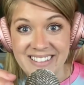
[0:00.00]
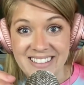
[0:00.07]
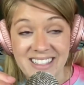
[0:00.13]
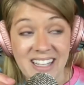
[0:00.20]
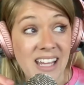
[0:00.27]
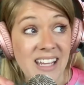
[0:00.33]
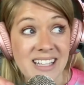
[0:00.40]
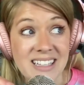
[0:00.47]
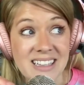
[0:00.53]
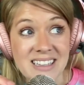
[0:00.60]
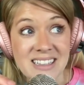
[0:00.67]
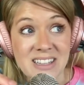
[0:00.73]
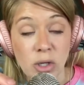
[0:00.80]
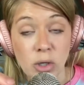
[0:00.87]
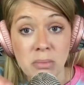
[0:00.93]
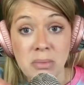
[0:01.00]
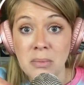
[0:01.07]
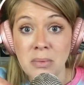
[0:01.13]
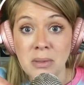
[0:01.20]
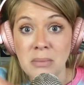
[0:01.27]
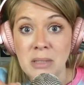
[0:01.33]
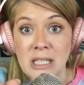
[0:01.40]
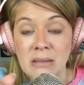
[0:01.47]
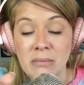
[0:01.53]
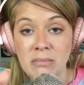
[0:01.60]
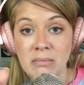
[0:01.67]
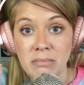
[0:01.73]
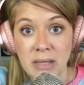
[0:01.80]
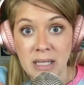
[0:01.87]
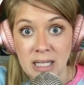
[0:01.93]
Like they're going to to be
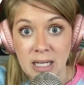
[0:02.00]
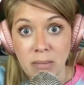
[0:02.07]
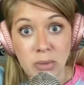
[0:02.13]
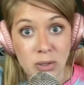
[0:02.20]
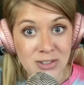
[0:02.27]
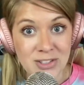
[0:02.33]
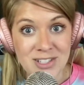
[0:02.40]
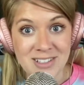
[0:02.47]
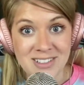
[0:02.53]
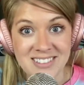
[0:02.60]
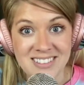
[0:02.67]
picking up books,